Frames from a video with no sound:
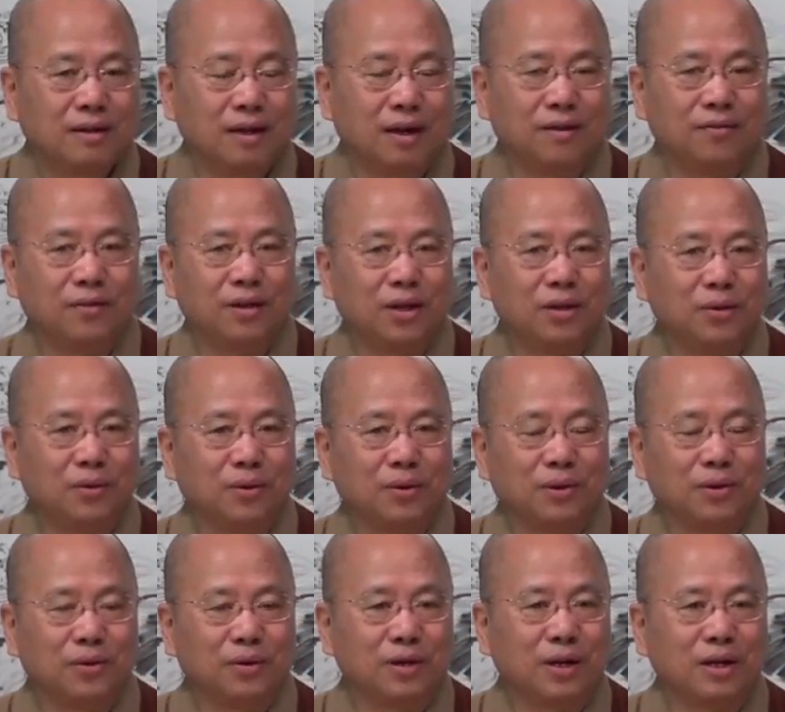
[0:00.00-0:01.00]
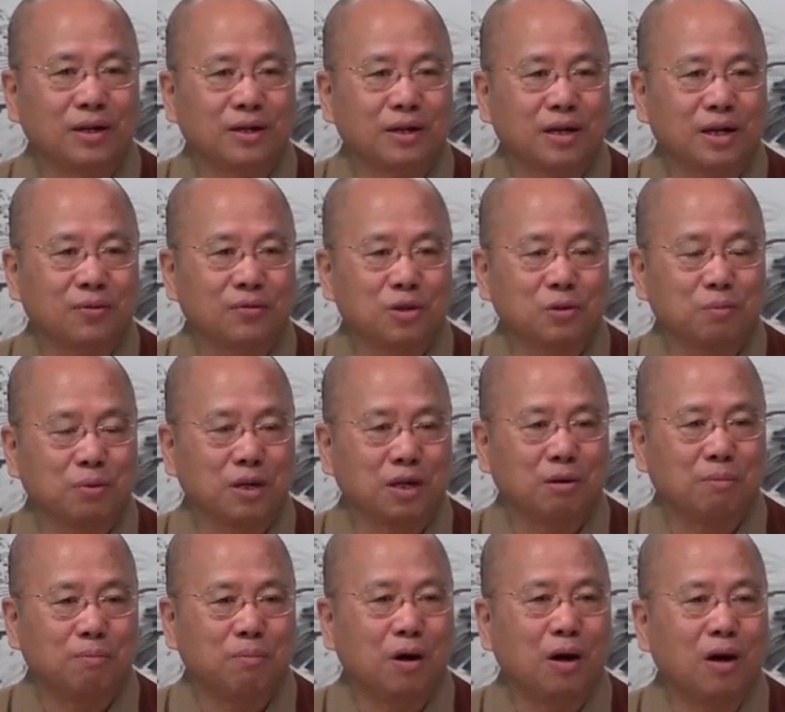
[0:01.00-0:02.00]
And then your younger kid was
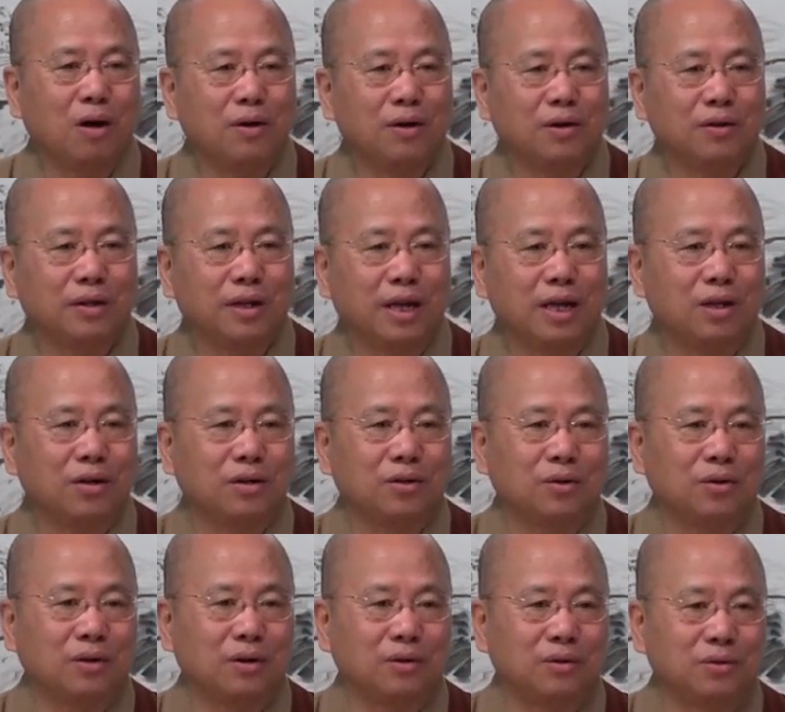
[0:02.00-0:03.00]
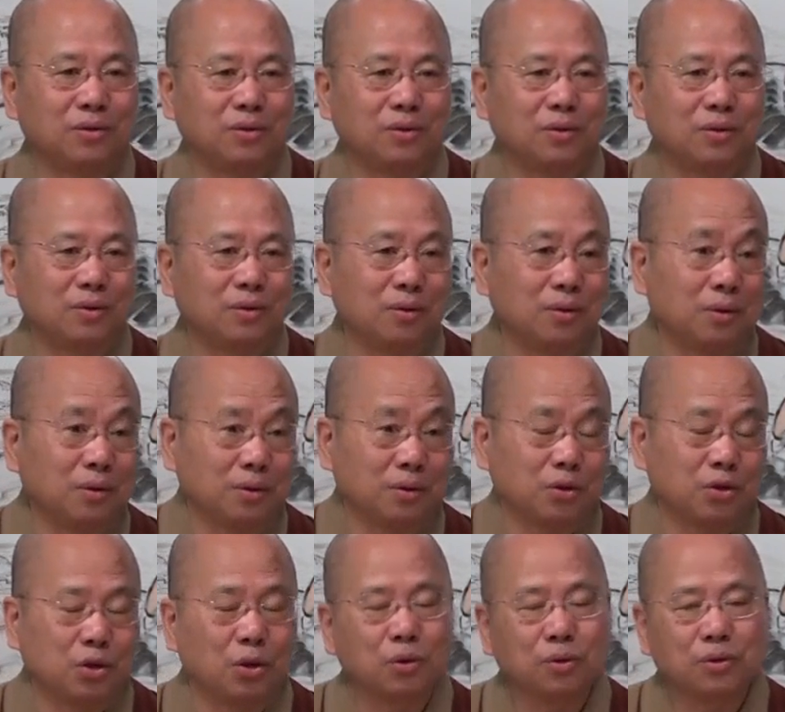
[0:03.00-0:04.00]
playing a ball and it hit on
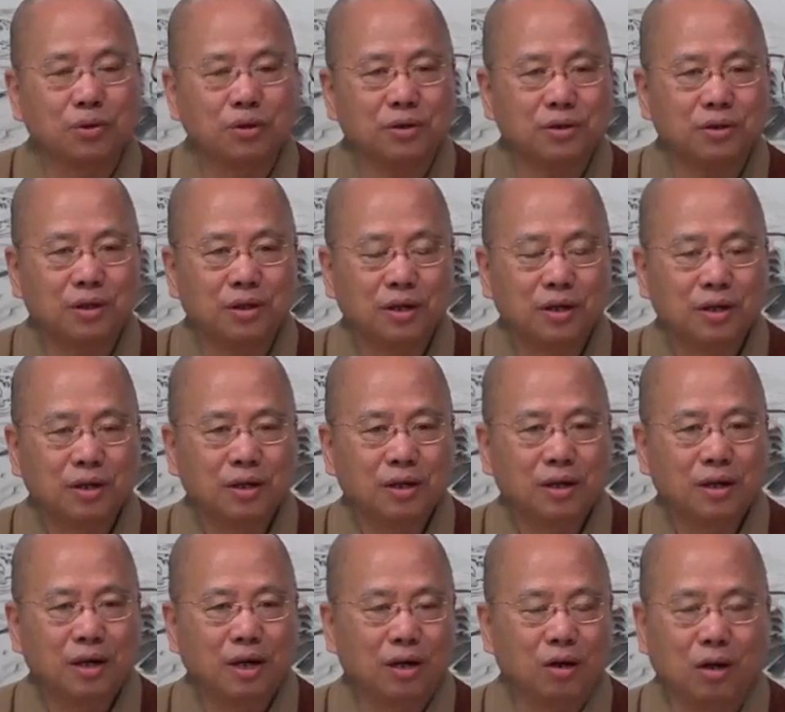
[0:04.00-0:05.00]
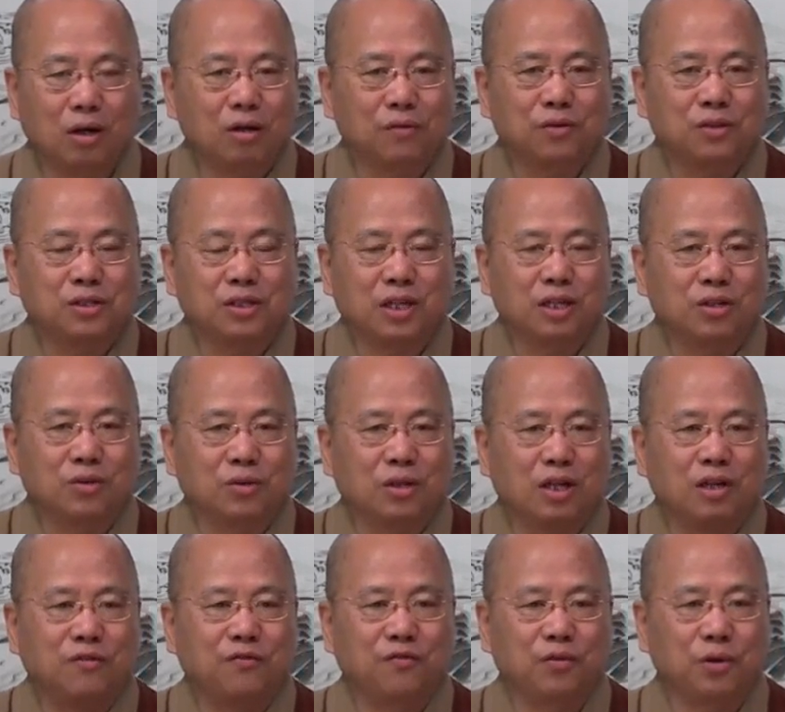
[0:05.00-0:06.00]
your shoulders. And all of a sudden you
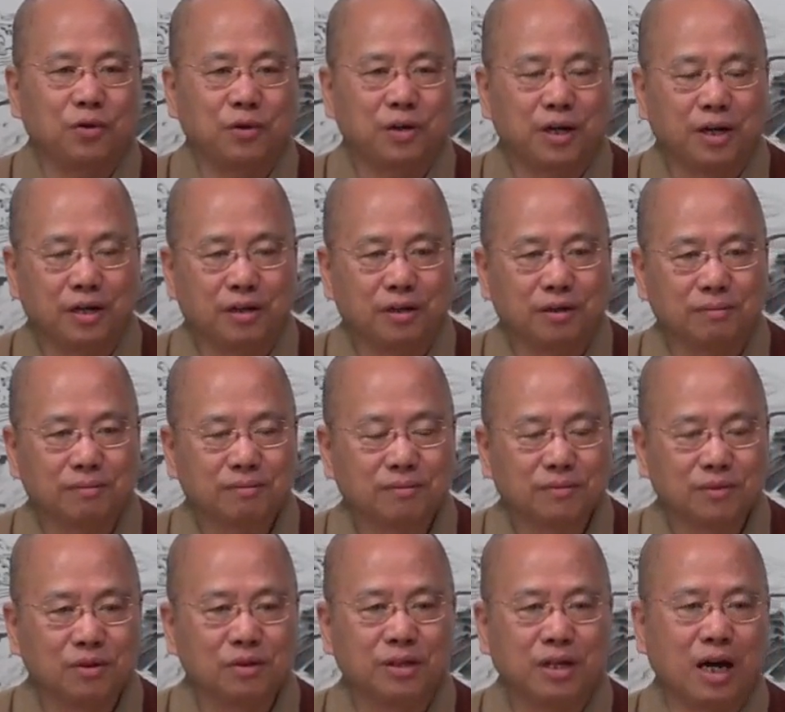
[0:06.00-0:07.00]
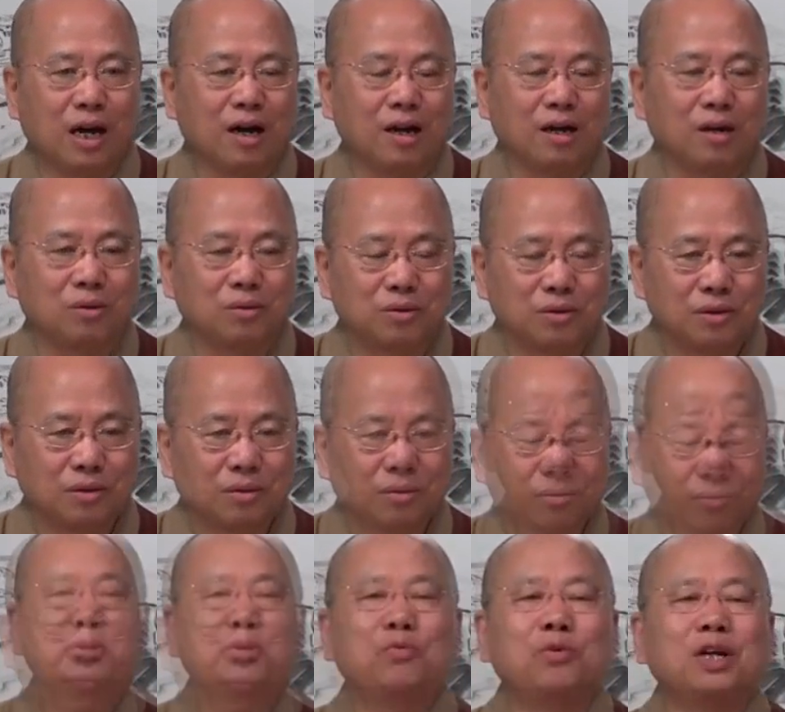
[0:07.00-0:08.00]
get infuriated. You yell out.
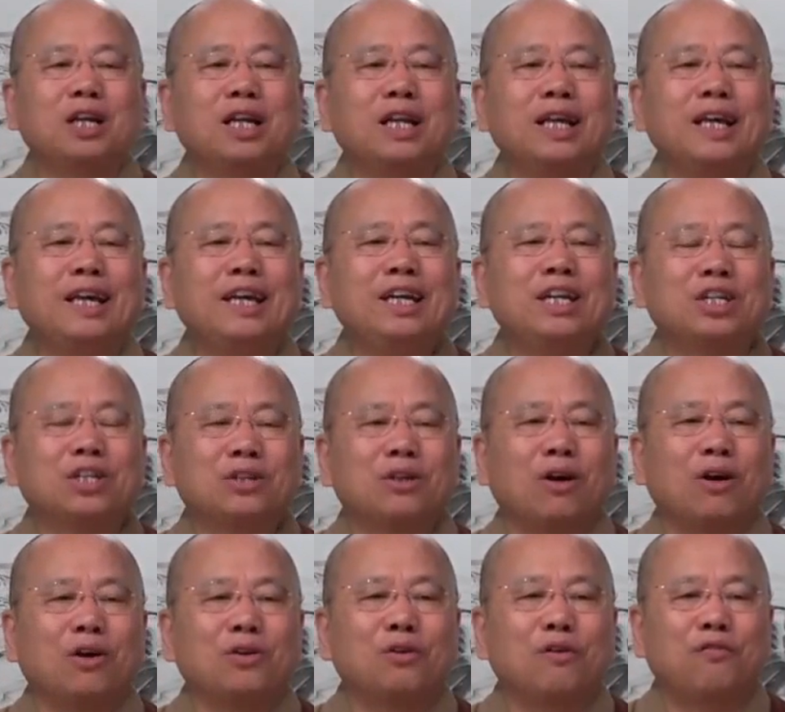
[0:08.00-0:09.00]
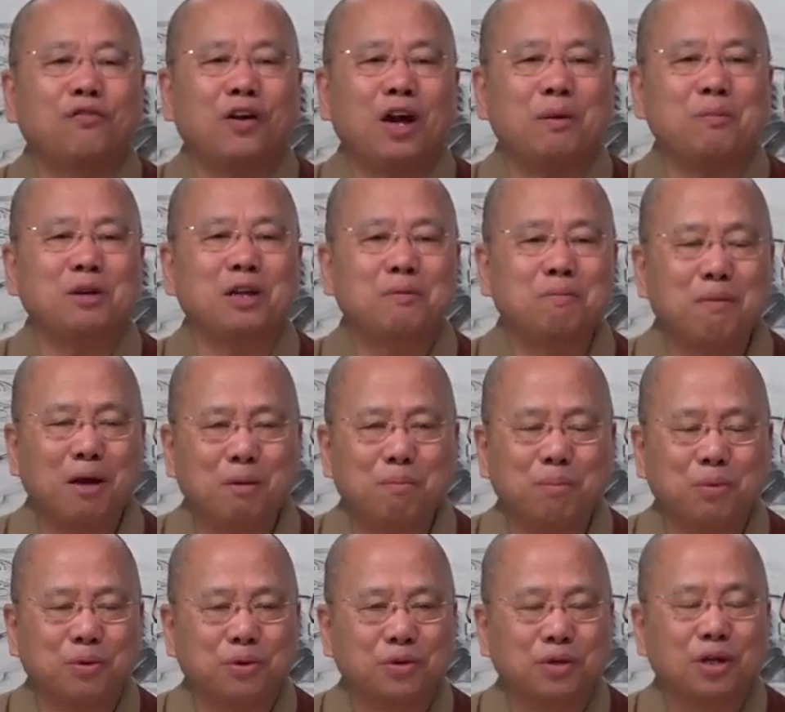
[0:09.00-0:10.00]
You release on your family
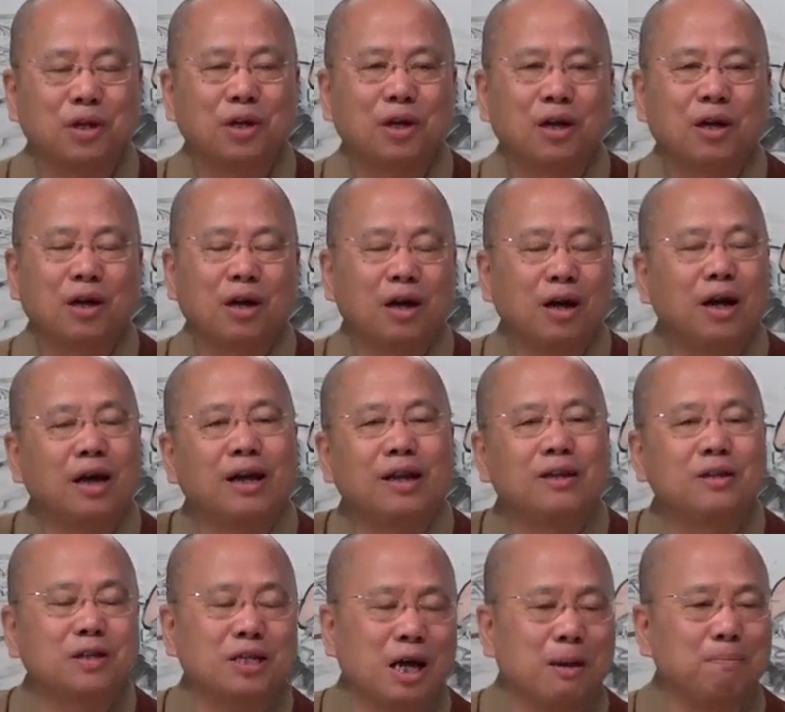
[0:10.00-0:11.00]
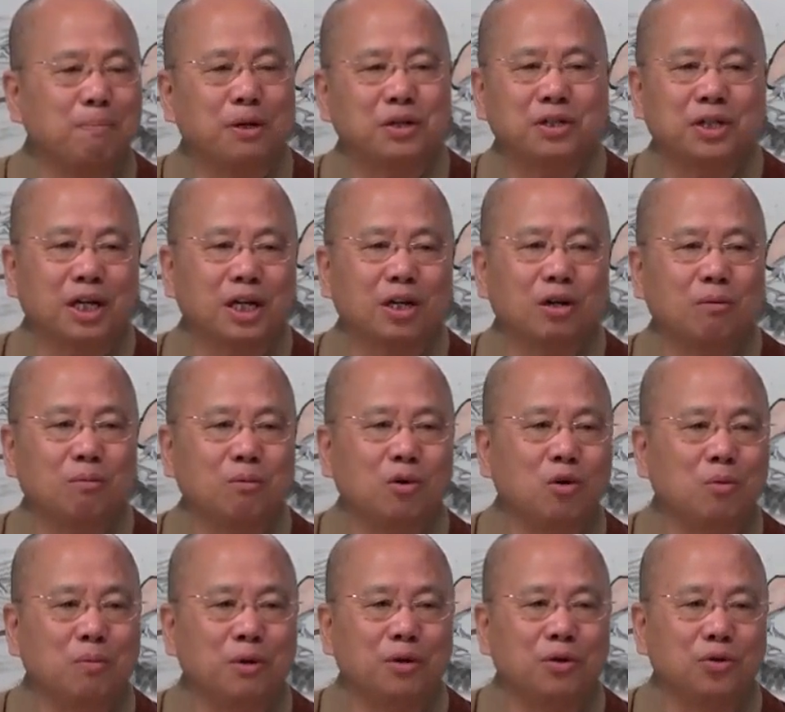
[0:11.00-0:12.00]
members. In that particular
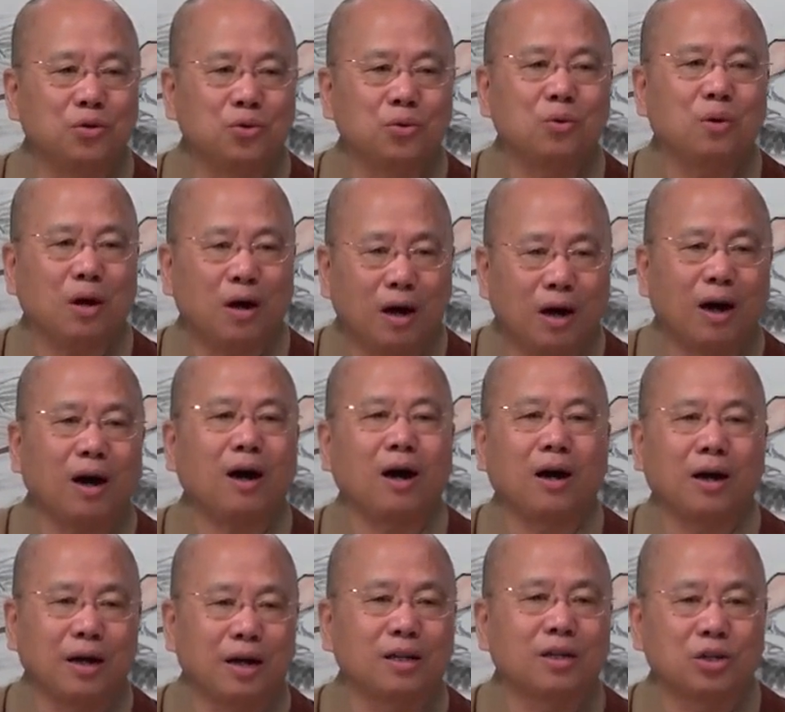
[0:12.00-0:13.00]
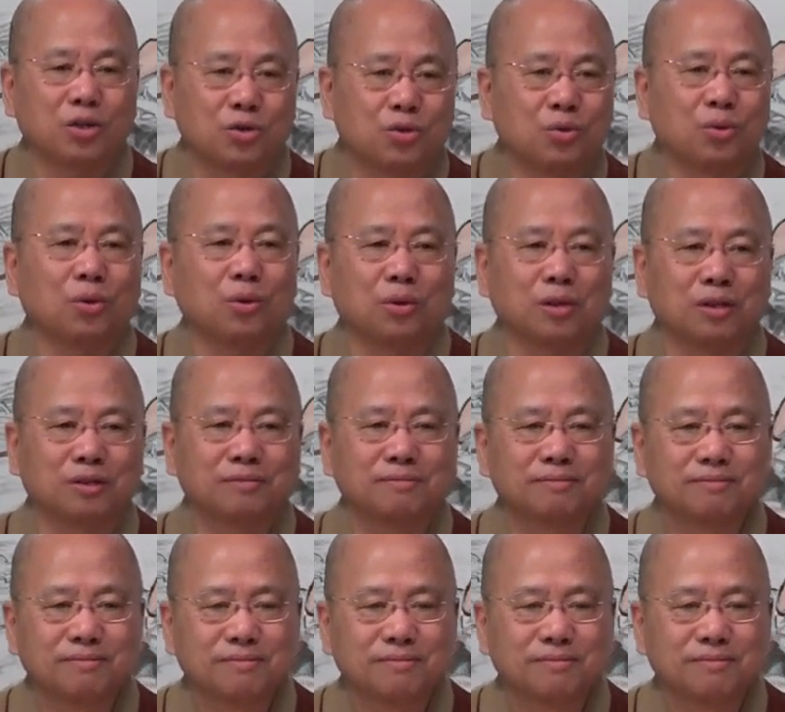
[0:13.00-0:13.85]
moment, you are an asura.